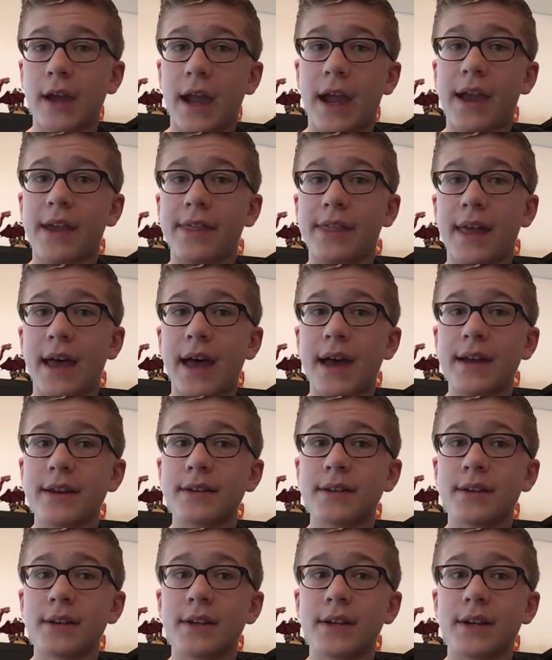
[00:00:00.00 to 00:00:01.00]
And
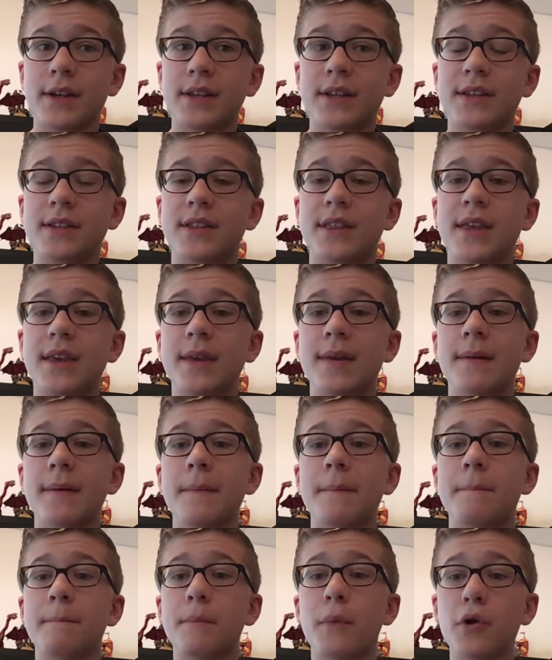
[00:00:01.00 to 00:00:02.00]
that is the
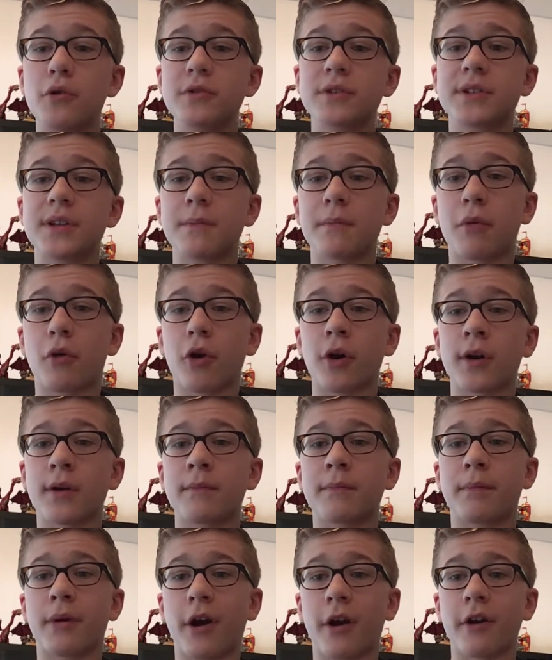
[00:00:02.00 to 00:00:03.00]
most
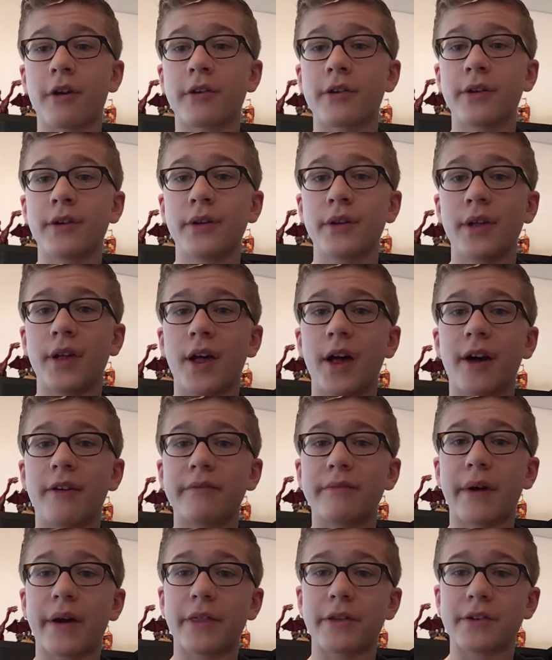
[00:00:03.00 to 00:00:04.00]
important part
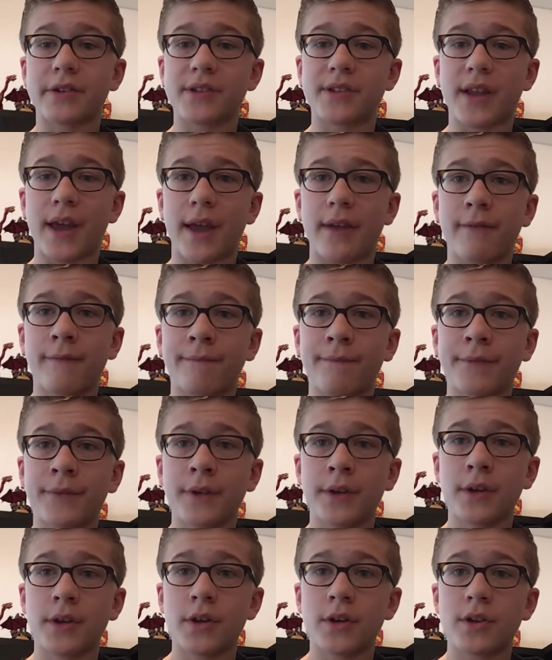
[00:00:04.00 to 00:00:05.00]
of Mother's Day.
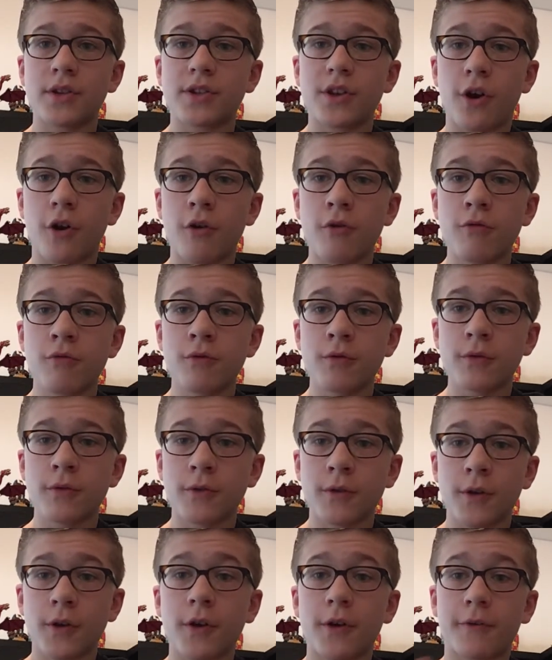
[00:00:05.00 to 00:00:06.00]
So,
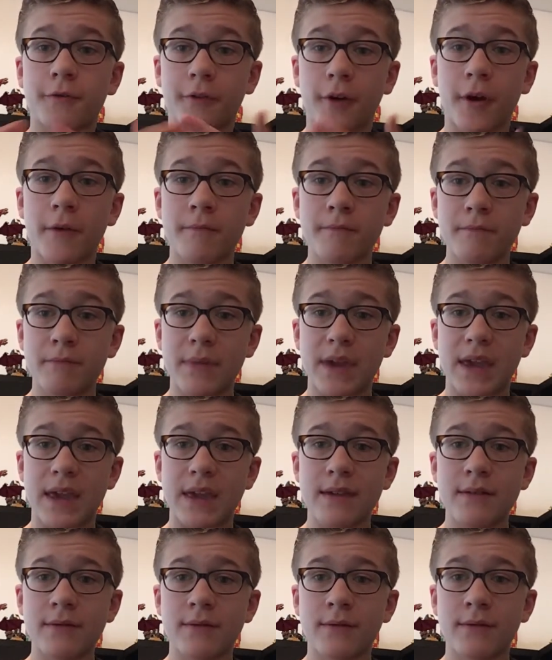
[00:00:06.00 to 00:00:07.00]
from
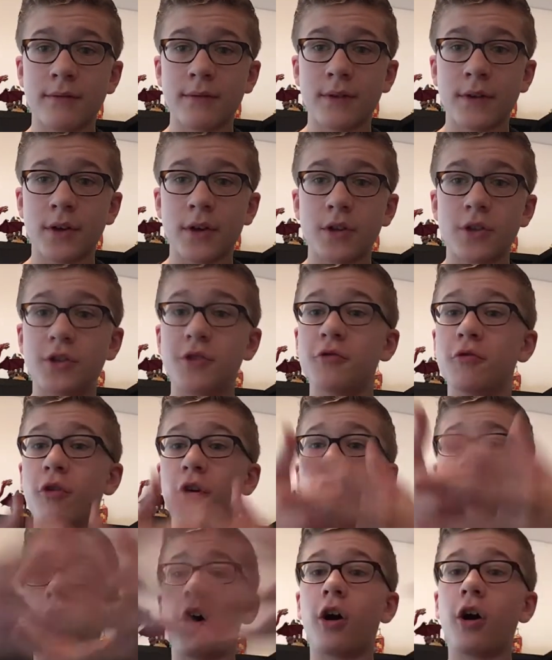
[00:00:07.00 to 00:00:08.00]
me
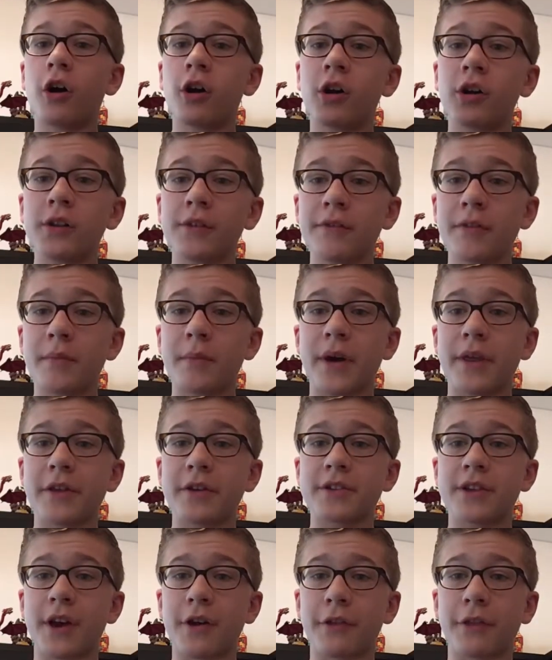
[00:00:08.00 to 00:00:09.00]
to all of the
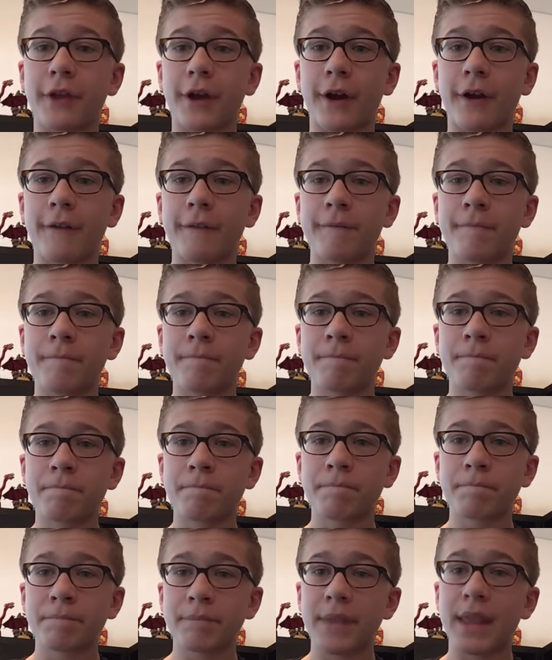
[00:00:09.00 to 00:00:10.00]
mothers out there,
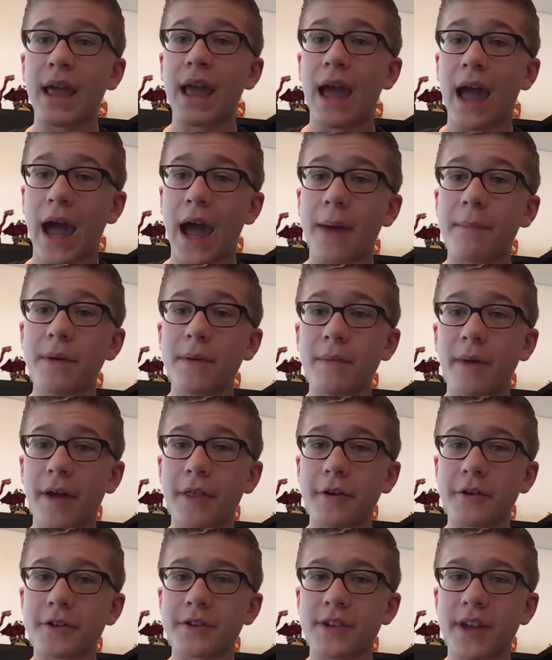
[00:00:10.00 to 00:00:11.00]
happy
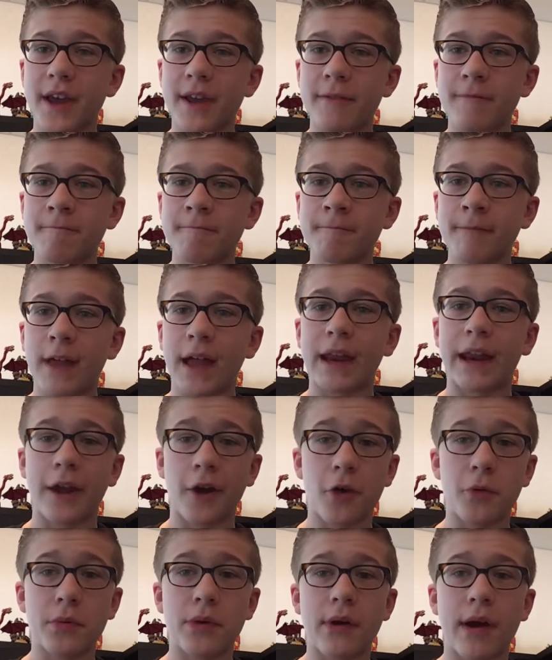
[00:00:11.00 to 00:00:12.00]
Mother's Day, and I
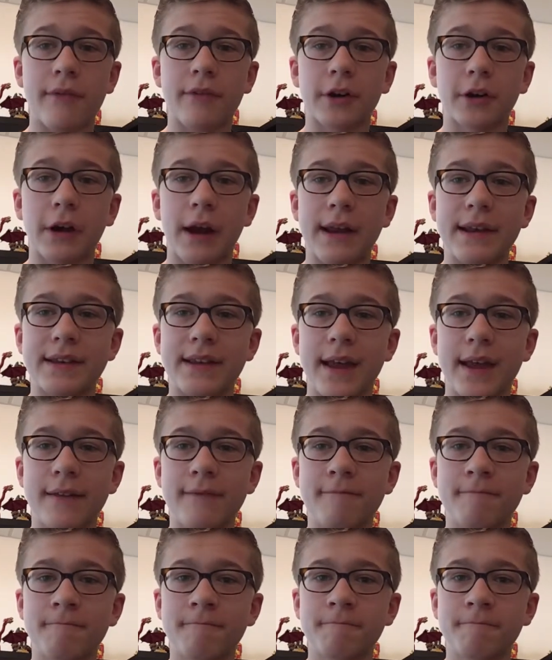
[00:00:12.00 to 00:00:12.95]
hope you have a great day.